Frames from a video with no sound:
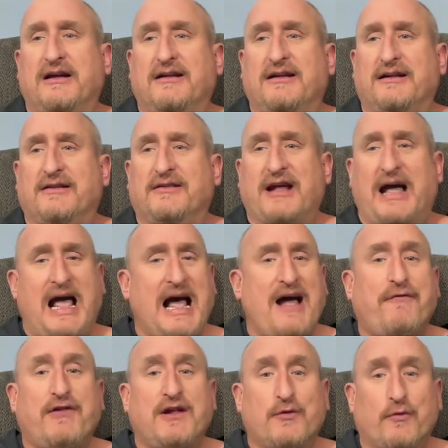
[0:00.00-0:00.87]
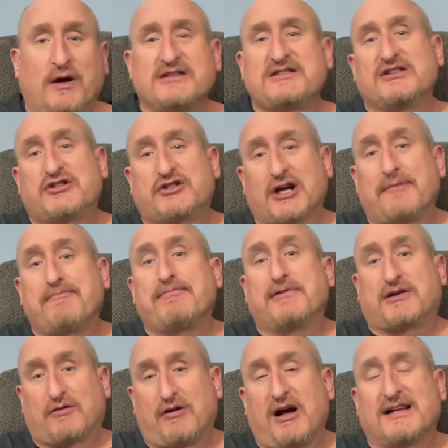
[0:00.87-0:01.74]
The halfling wants to jump
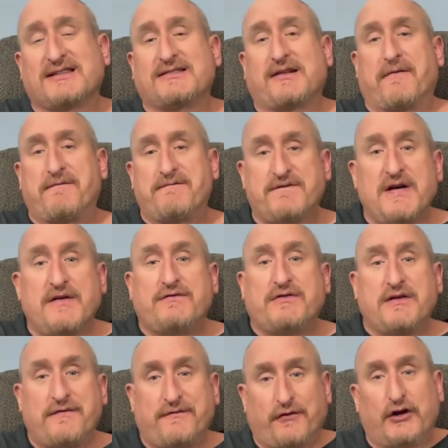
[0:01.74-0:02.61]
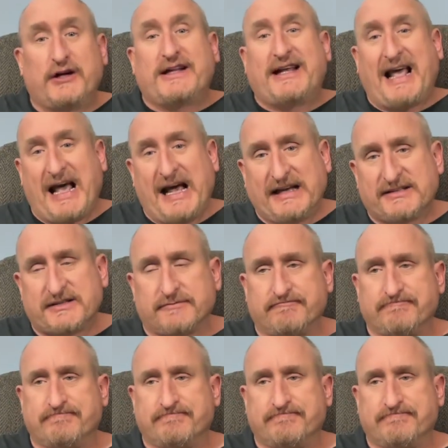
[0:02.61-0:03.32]
across the 50-foot chasm.